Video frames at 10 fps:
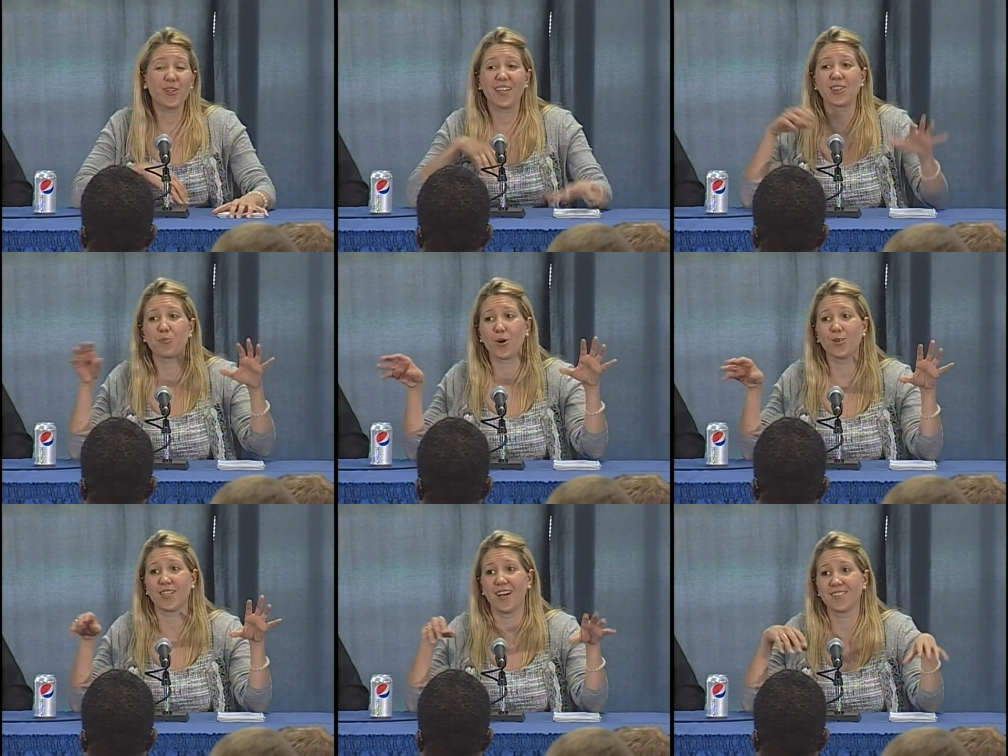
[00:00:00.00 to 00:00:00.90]
you get the
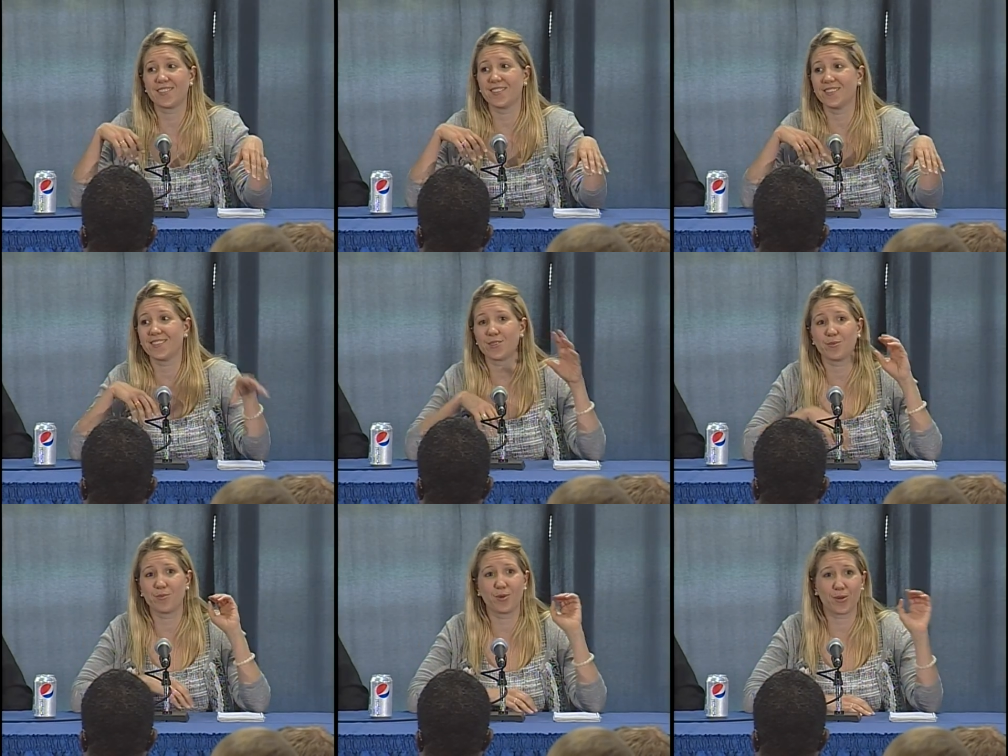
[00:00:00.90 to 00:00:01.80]
protest is the,
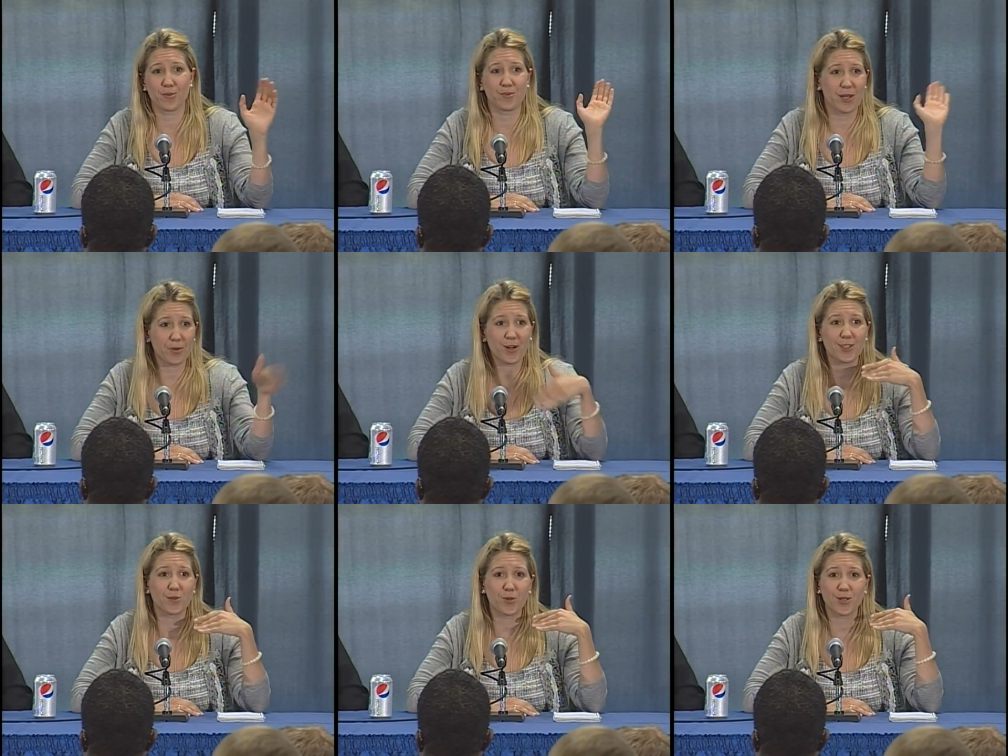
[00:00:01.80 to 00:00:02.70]
the democrats
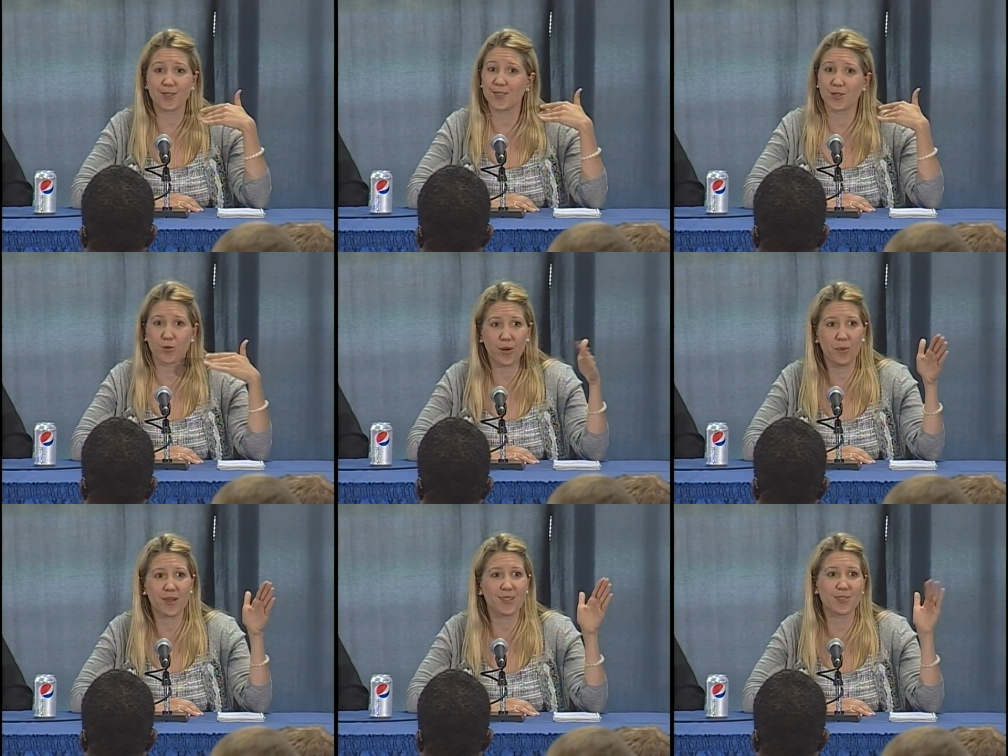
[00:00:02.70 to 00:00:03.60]
are protesting the
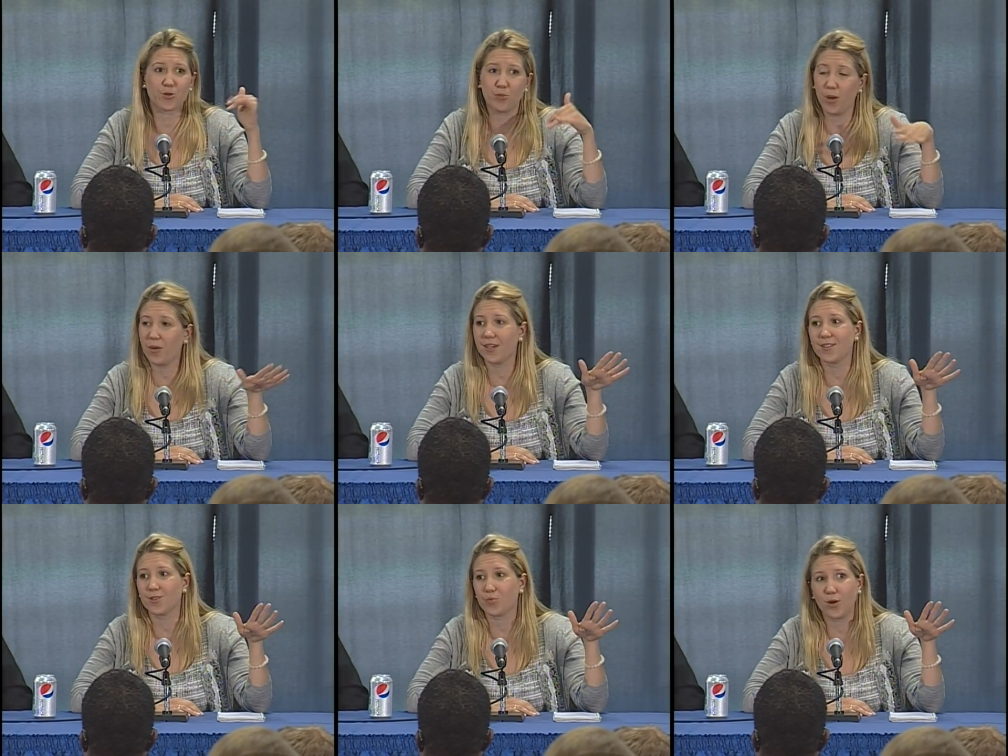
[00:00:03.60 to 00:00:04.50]
republicans and the
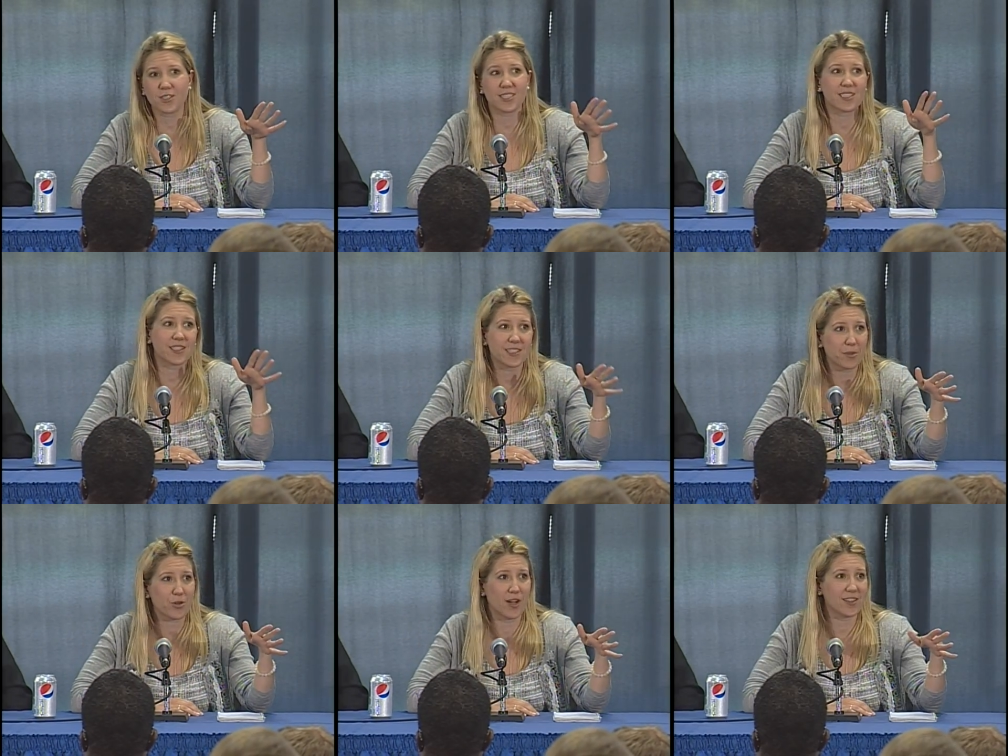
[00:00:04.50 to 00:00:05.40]
republicans are protesting the
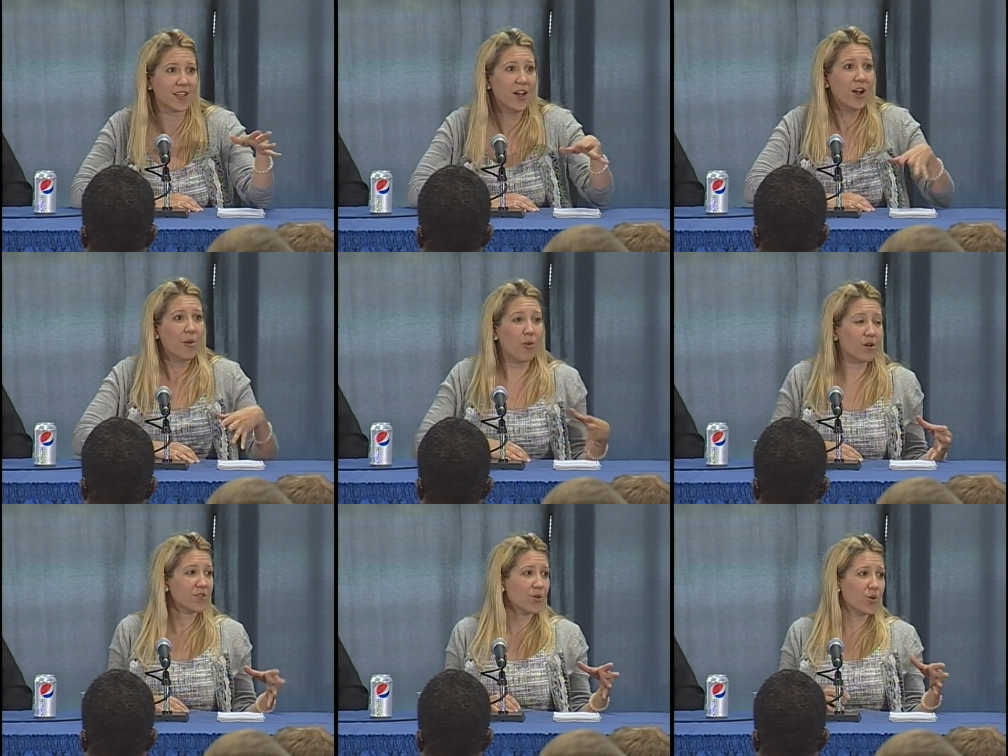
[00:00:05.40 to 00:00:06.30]
democrats more
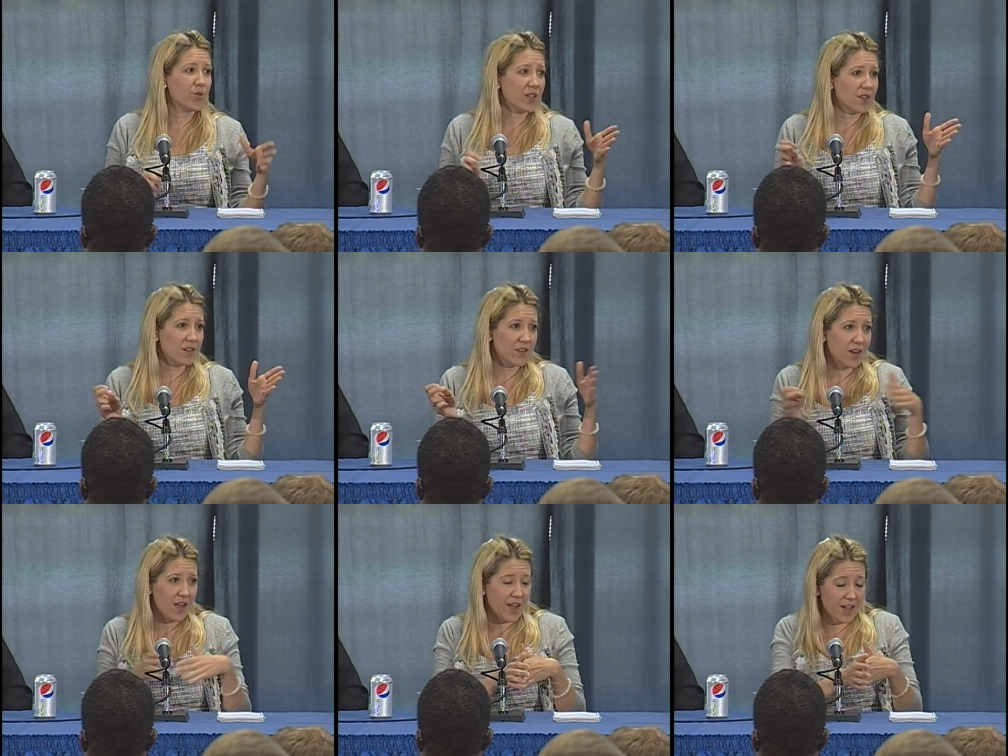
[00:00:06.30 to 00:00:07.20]
so than
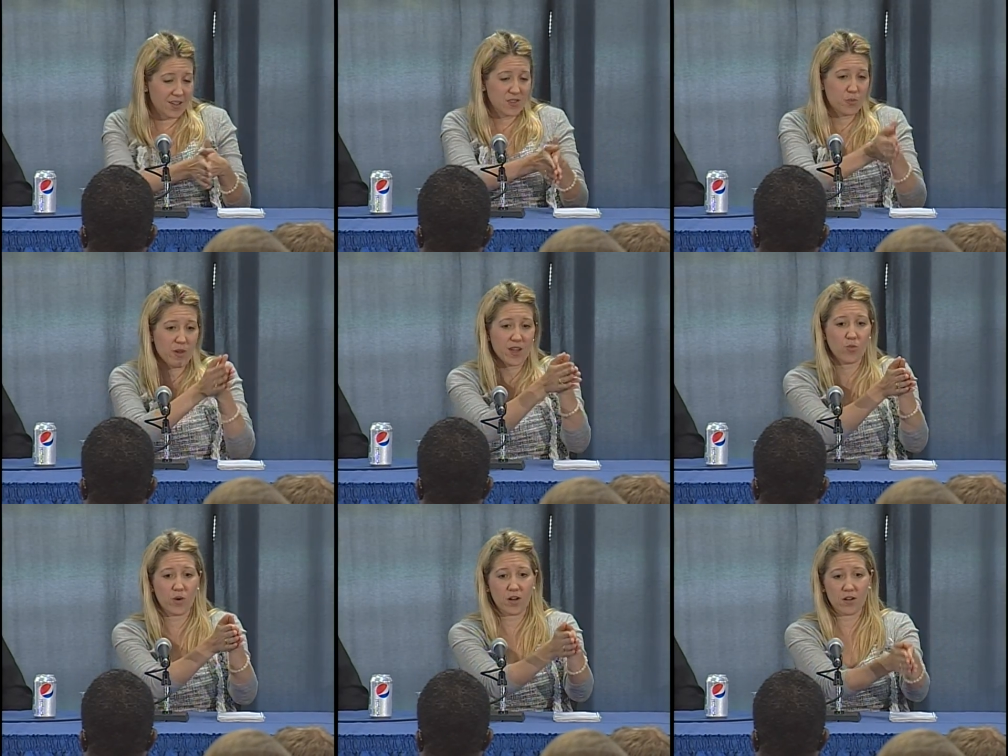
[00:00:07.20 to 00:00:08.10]
has been
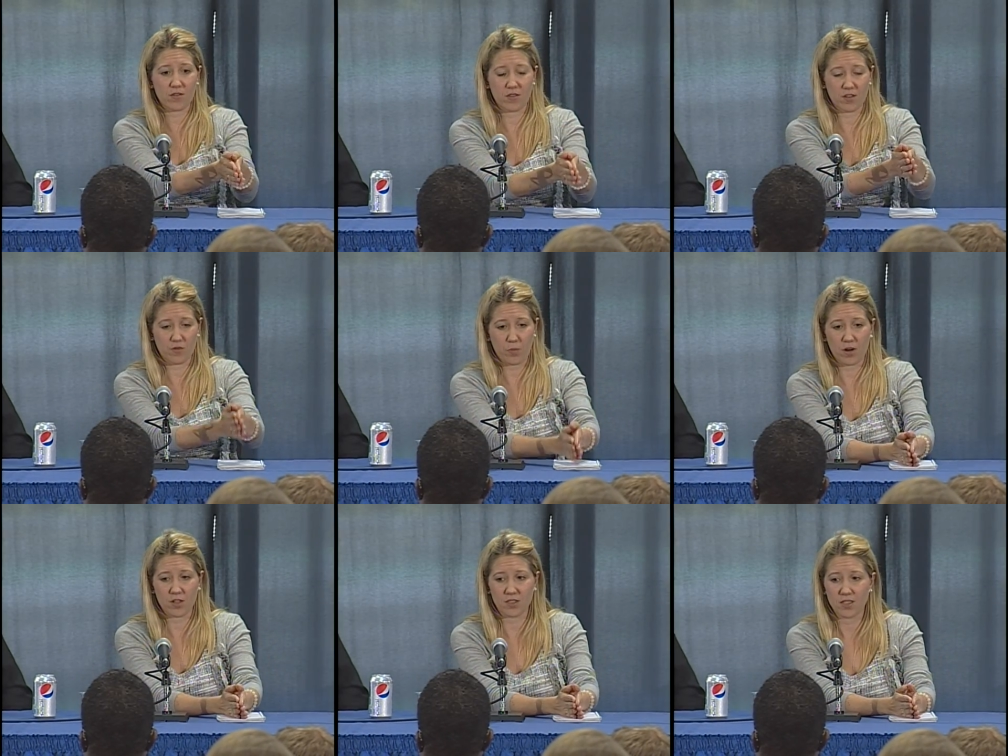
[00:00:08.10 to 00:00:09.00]
where the
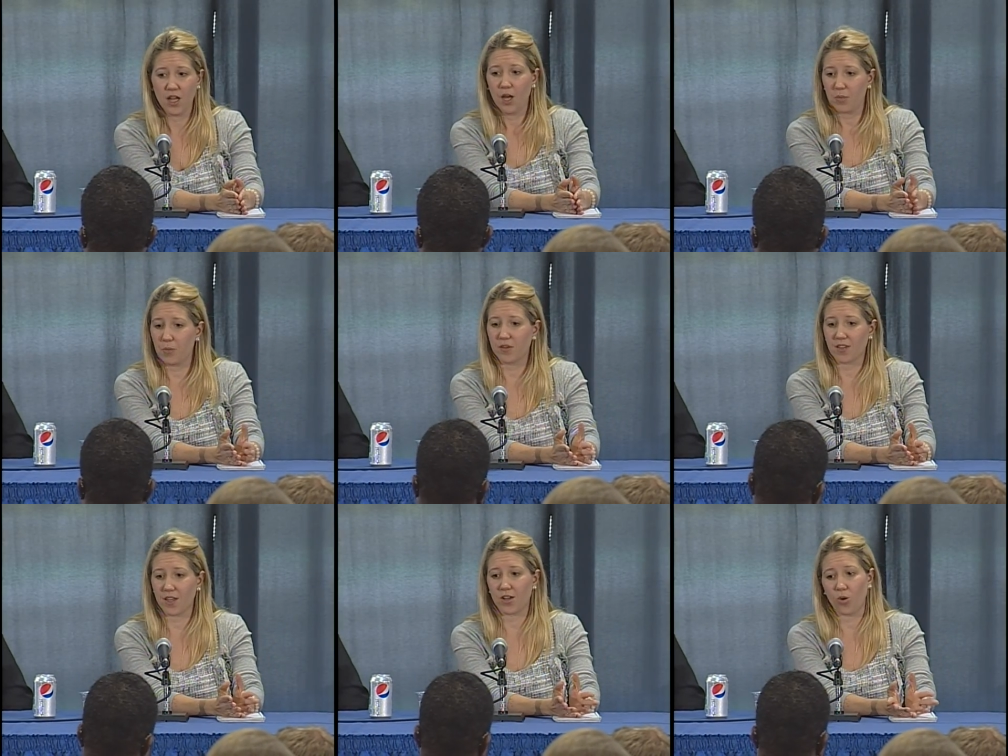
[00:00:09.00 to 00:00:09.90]
parties people
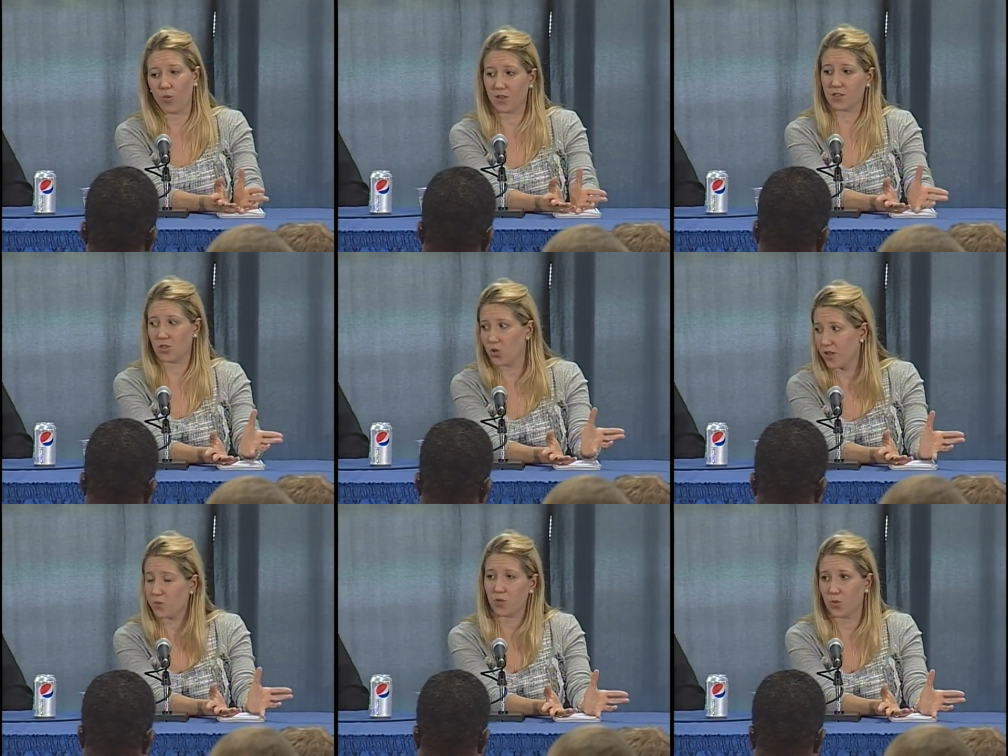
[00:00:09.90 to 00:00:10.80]
say you know what's the
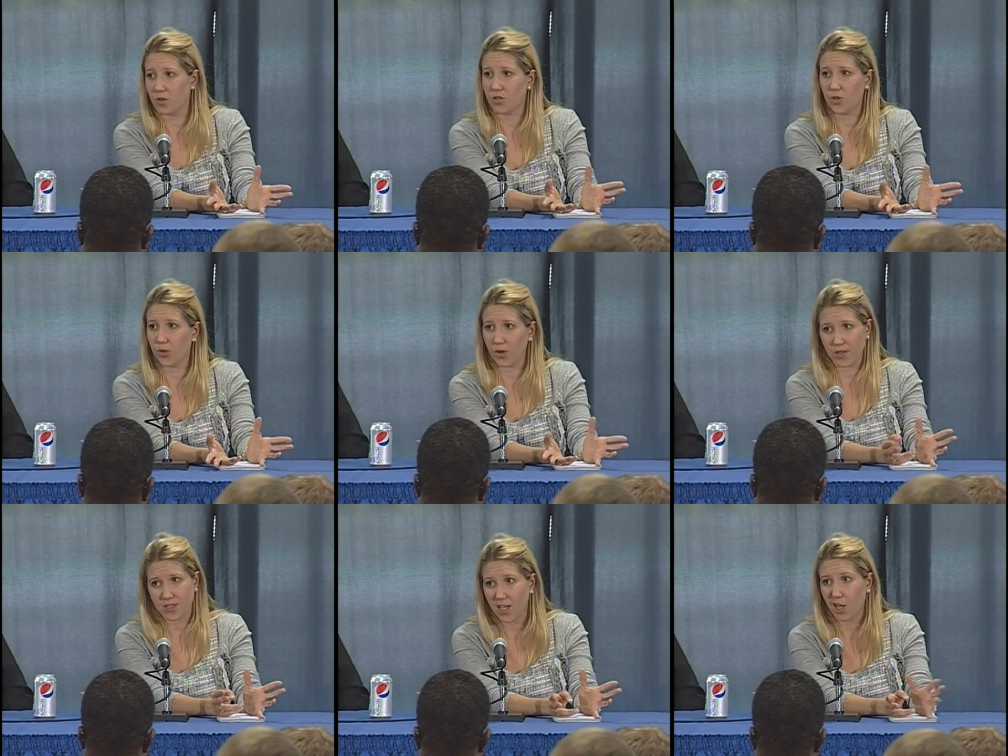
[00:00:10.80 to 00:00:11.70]
choice between the two they're the
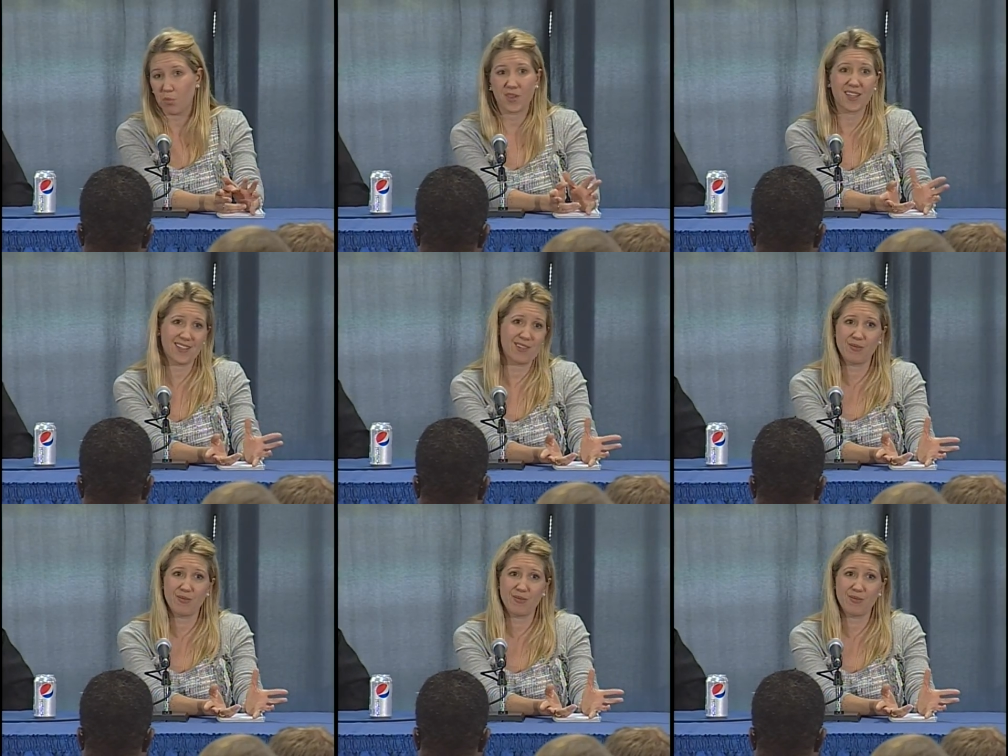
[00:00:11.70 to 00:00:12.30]
same that